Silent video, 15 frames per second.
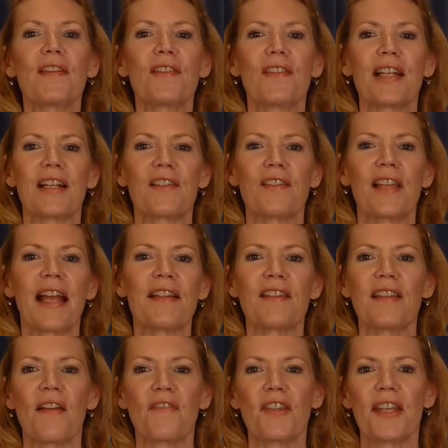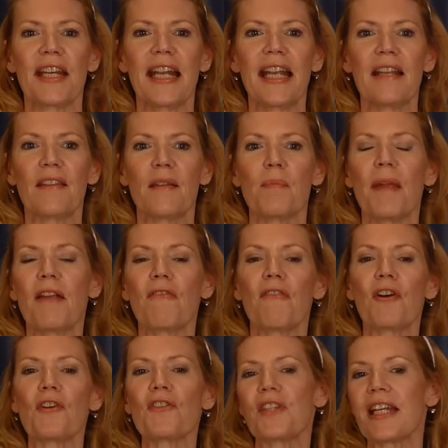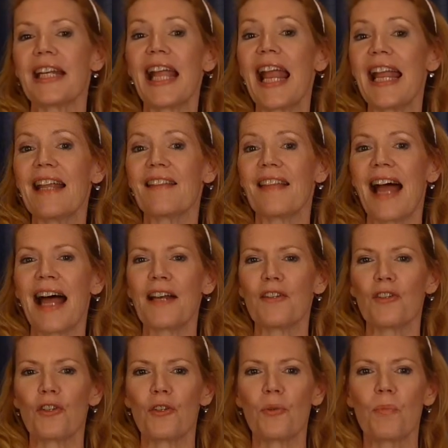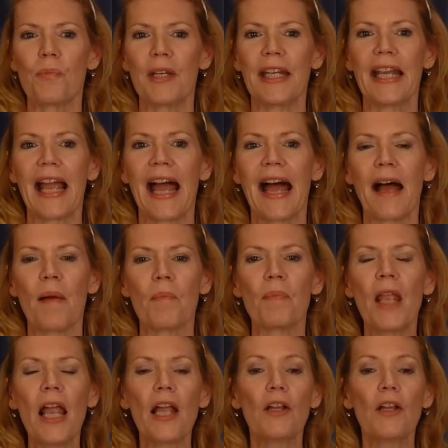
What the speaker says: 6th, and 7th, and 8th, and May 1st and 8th at 2 p.m.